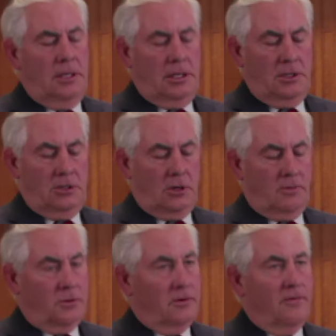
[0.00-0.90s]
in
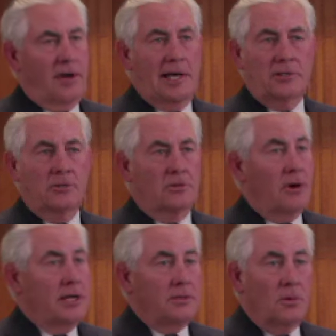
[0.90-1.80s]
terms of high school
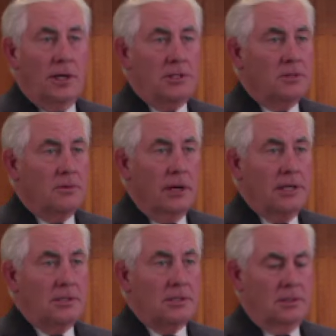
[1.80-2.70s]
graduation
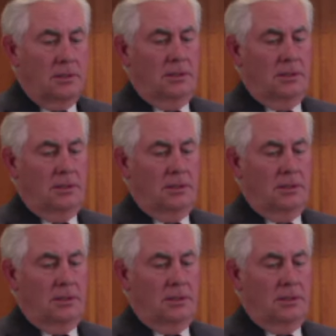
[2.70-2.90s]
rates,